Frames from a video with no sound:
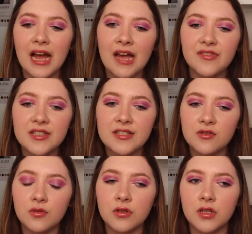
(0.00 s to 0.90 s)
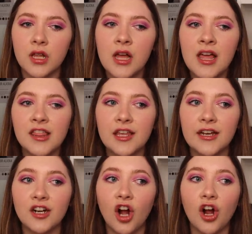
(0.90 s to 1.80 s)
At this school,
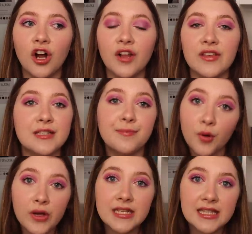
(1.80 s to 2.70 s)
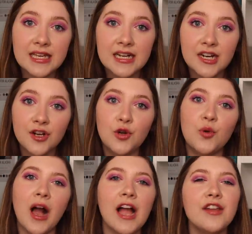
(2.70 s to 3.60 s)
there are these boys there who
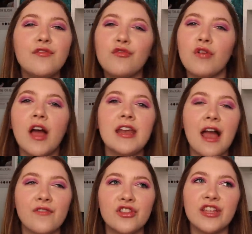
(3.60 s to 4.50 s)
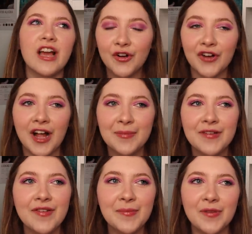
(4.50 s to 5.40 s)
kind of run everything. Correct me
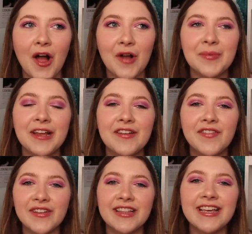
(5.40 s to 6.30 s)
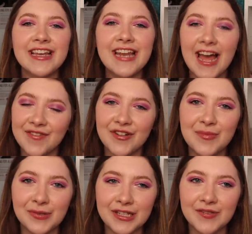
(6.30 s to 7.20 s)
if I'm wrong, but I feel like in every
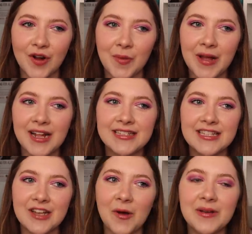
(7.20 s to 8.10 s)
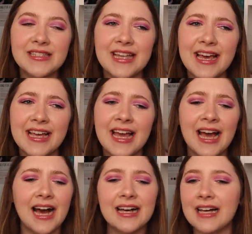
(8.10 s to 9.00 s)
bully romance, it's always like
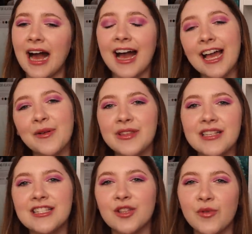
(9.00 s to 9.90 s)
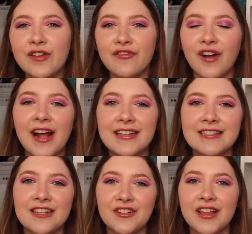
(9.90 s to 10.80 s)
a guy with his three
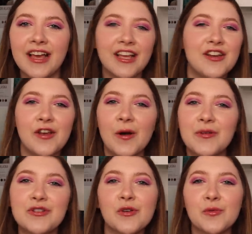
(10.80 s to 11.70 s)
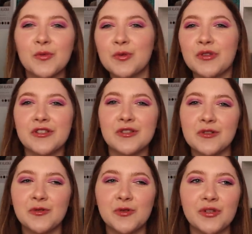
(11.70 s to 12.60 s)
friends that are like known to rule the
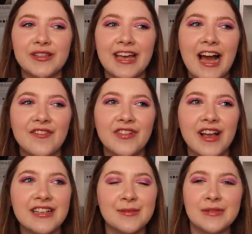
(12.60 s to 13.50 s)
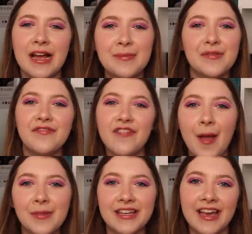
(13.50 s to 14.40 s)
school, and they have like some type of
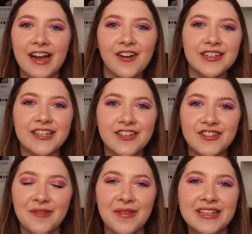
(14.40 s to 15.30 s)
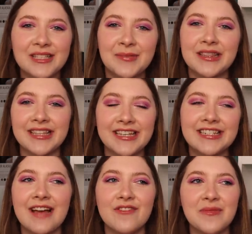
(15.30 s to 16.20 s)
family heritage that makes them elite
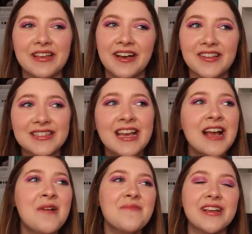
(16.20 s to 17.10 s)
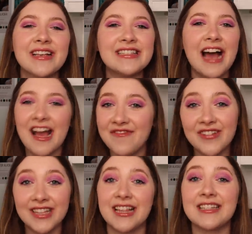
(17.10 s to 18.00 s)
to everybody else, because I
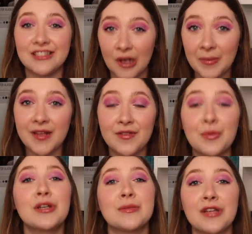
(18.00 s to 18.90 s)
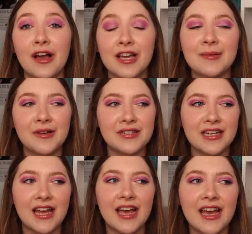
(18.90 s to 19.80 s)
feel like that's so many of the books I'm talking about
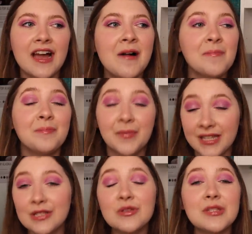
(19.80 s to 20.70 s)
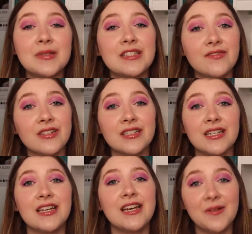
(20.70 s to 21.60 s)
today. But this one
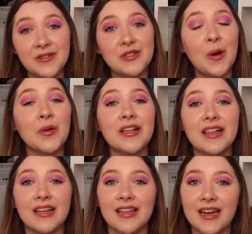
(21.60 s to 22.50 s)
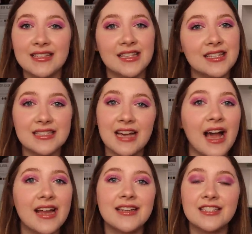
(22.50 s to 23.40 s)
specifically, it was totally like that. It's like this
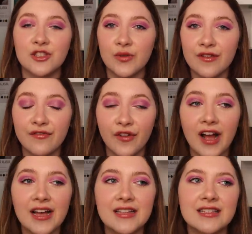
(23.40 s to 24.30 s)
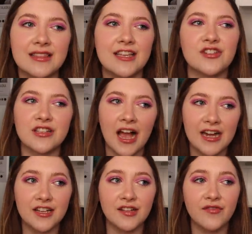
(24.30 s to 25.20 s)
guy and his three friends, and they just
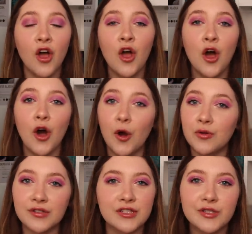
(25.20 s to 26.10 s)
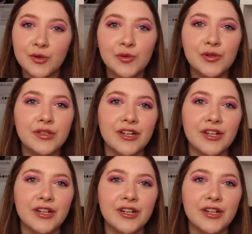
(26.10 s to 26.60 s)
kind of own the school.